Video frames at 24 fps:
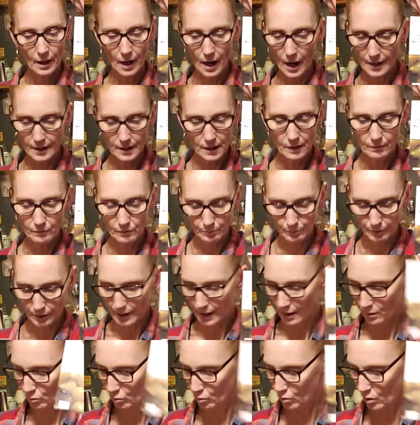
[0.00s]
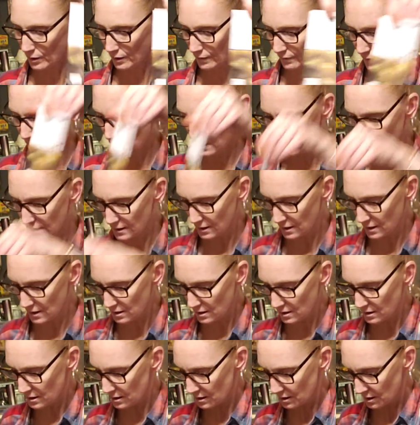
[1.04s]
I didn't even plant one of these
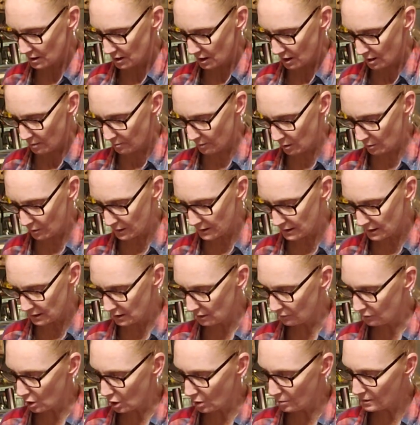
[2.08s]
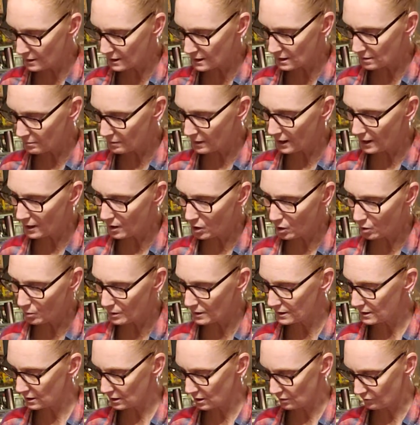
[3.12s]
seeds. But we did the Roman tomato, we
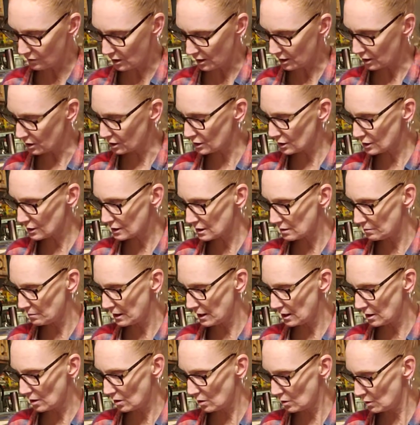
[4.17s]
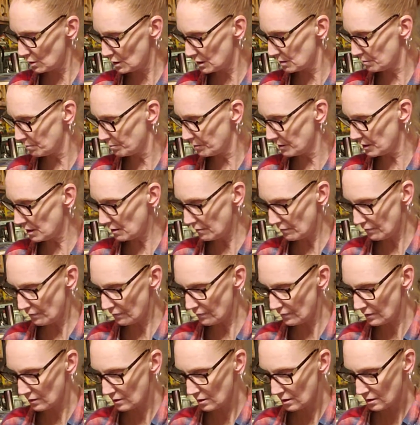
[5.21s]
did the Rutgers tomatoes, beef,
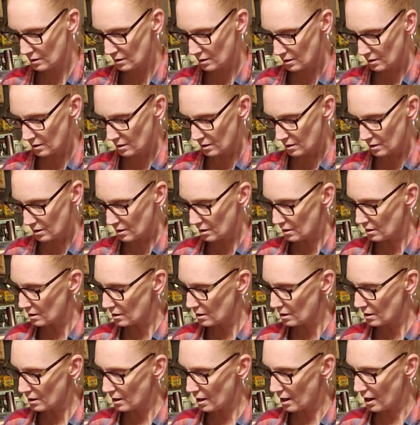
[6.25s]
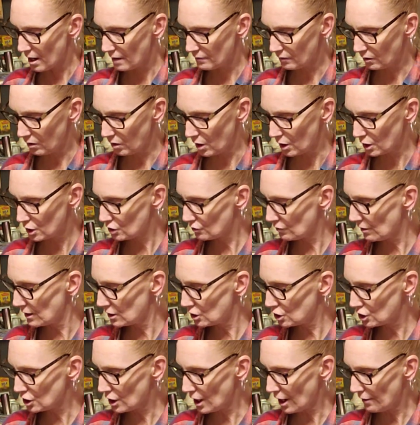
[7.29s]
the large
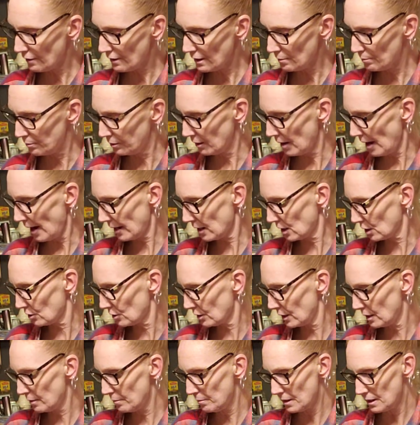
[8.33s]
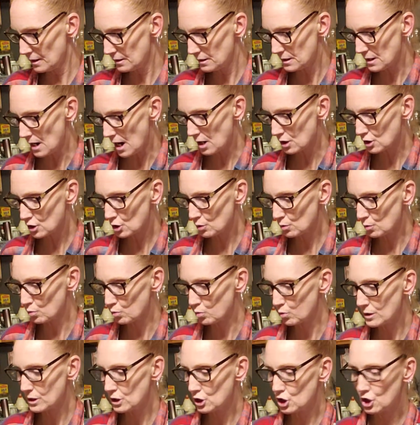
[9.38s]
red cherry, black crim, and Dr.
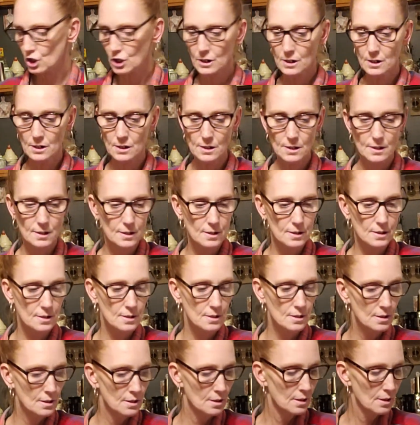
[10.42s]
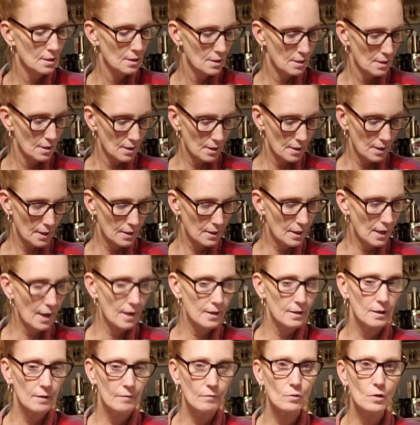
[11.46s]
Winchie's.
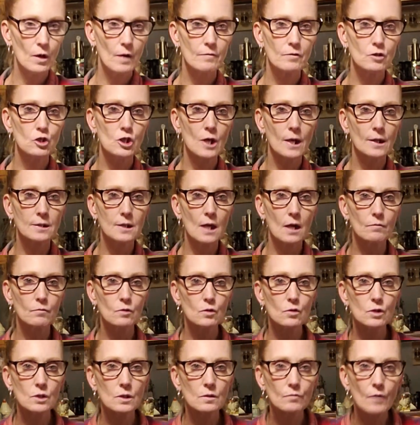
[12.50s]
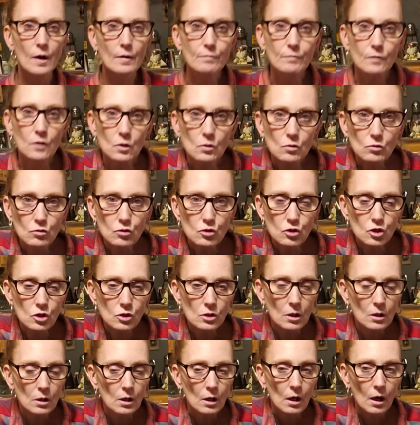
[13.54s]
Again, if you haven't checked out Roots and Refuge,
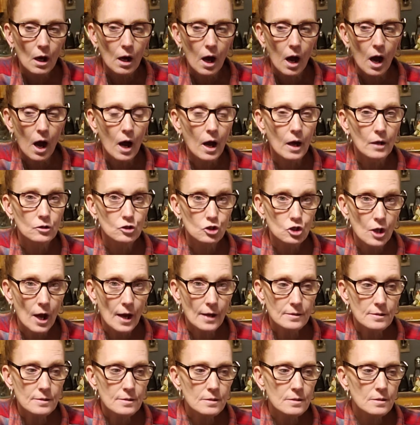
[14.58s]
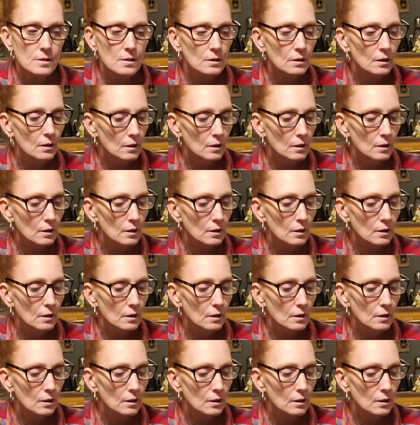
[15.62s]
Jess,